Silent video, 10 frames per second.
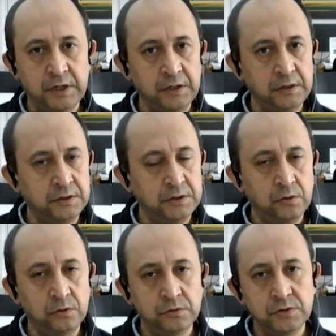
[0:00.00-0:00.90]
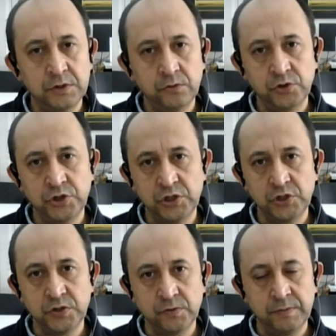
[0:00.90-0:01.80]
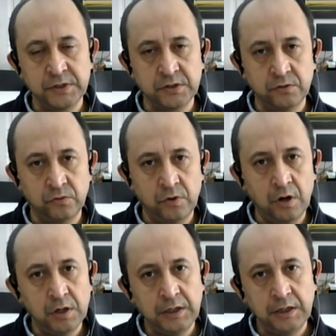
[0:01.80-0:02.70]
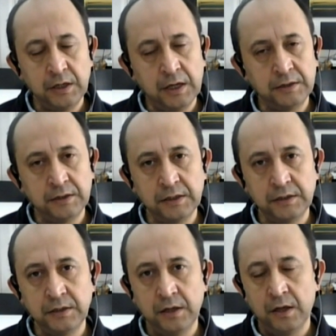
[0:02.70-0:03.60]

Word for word: they did all those negotiations with Mister Rouhani, and then